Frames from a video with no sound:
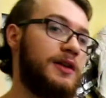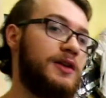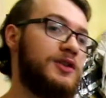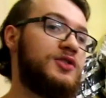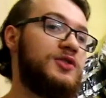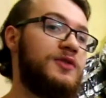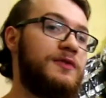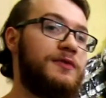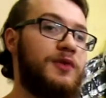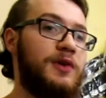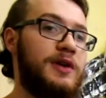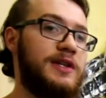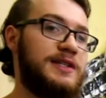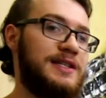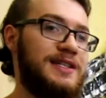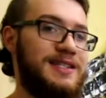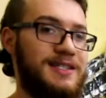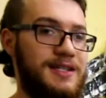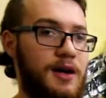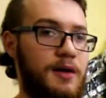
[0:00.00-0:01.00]
the
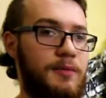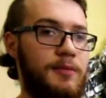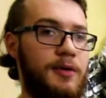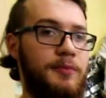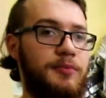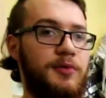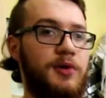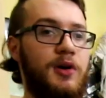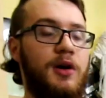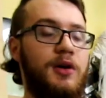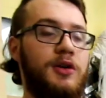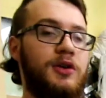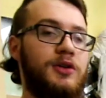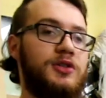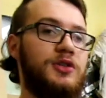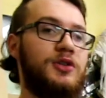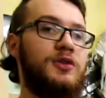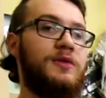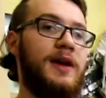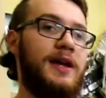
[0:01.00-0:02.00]
240Z style bumper on your
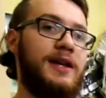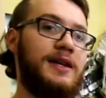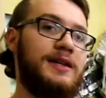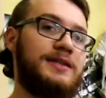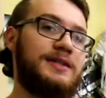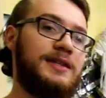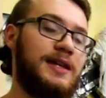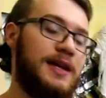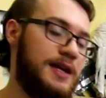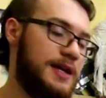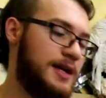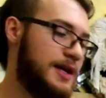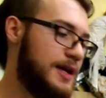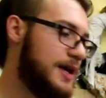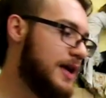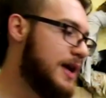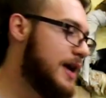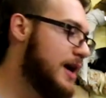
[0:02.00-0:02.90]
280Z.